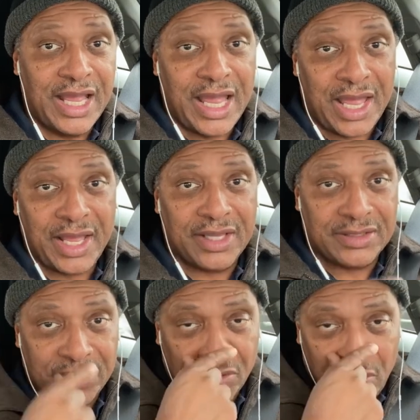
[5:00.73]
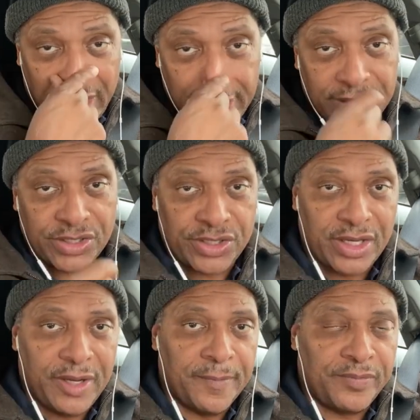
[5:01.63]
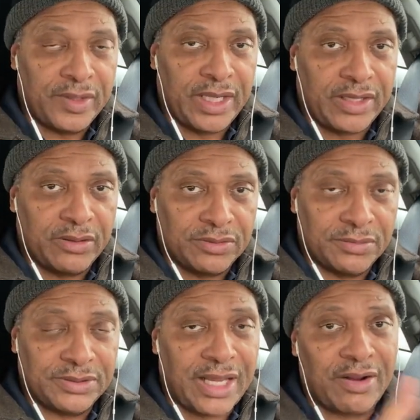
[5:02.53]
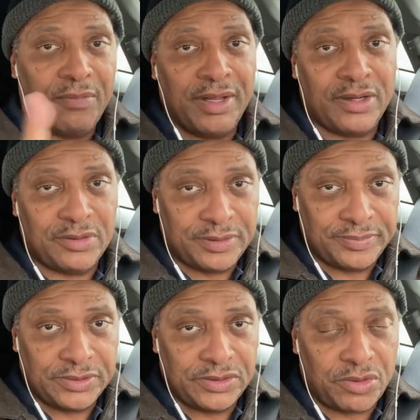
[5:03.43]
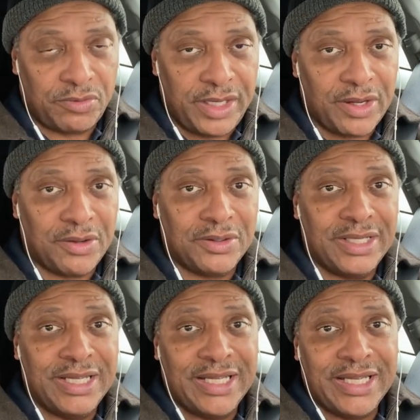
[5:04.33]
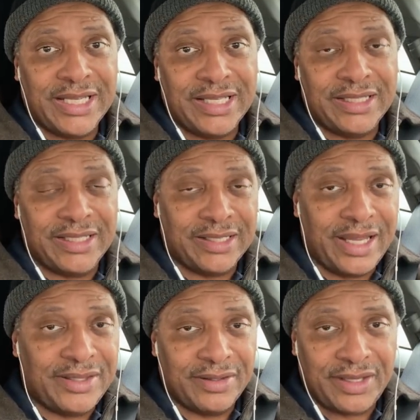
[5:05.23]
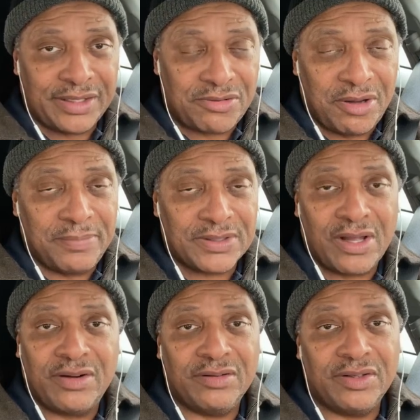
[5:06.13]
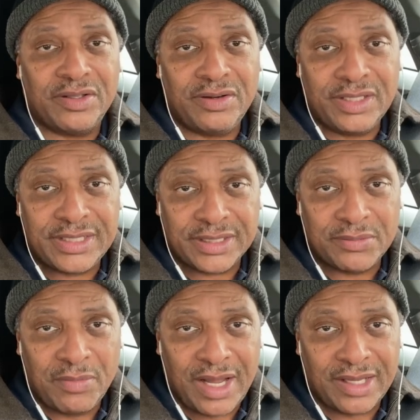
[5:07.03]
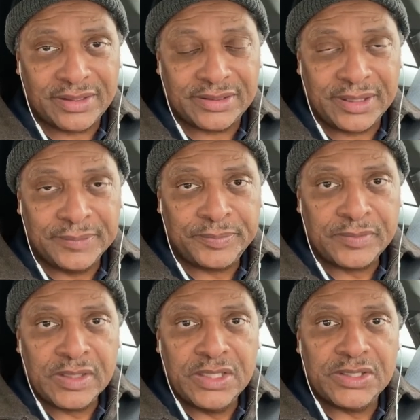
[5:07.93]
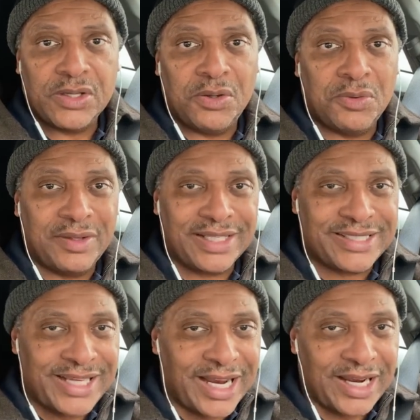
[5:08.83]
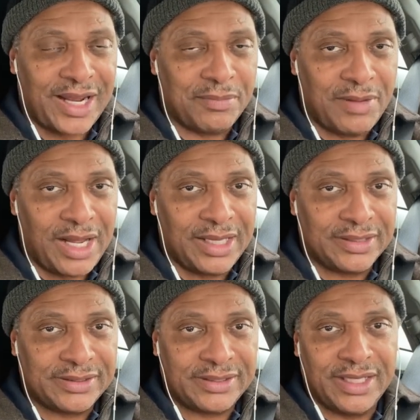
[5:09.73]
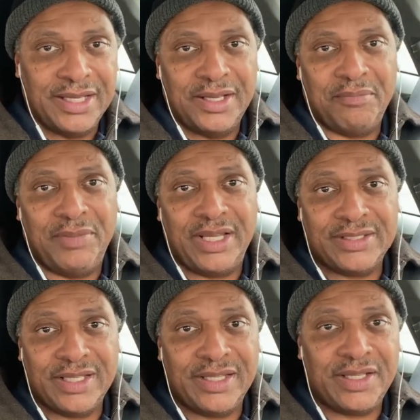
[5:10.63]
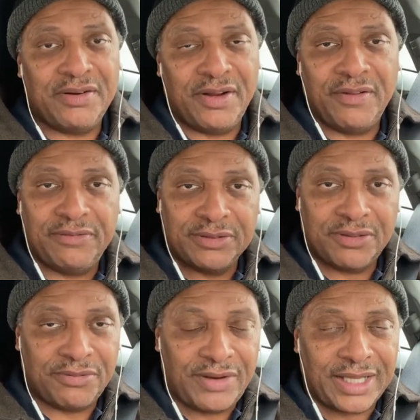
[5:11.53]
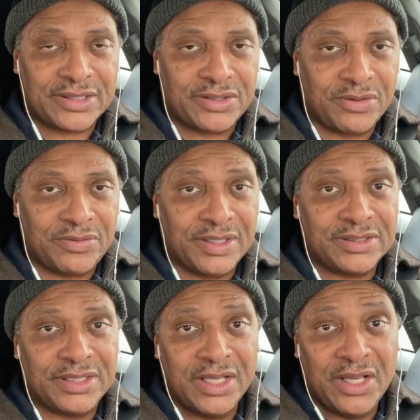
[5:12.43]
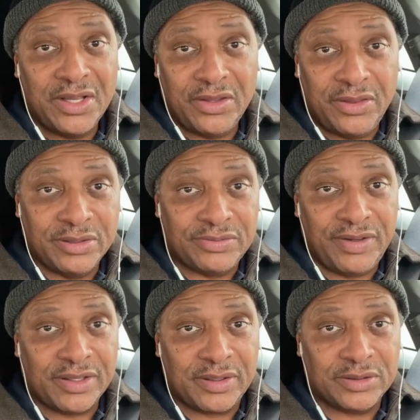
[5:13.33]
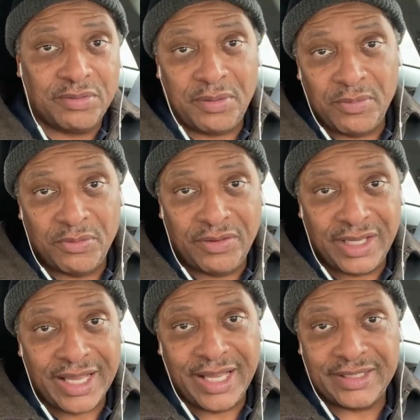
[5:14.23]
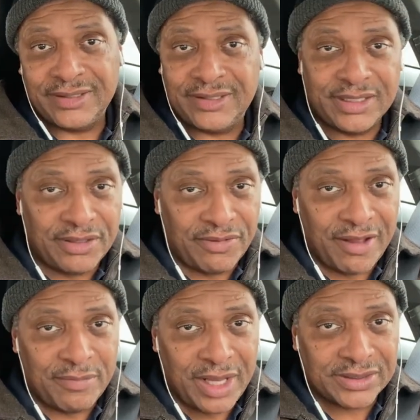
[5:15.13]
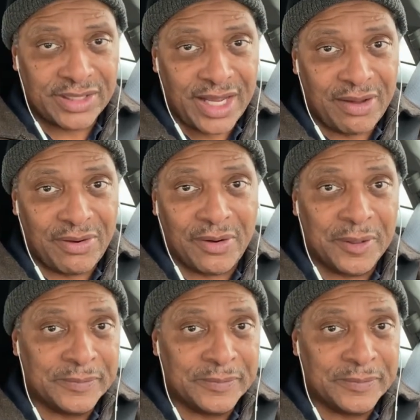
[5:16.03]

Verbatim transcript: as the range that goes from Sacramento to Reno. The length of that trip is 136 miles. So that's not a lot of miles, because in theory, if it was a flat surface, those vehicles would be moving at 65 miles an hour,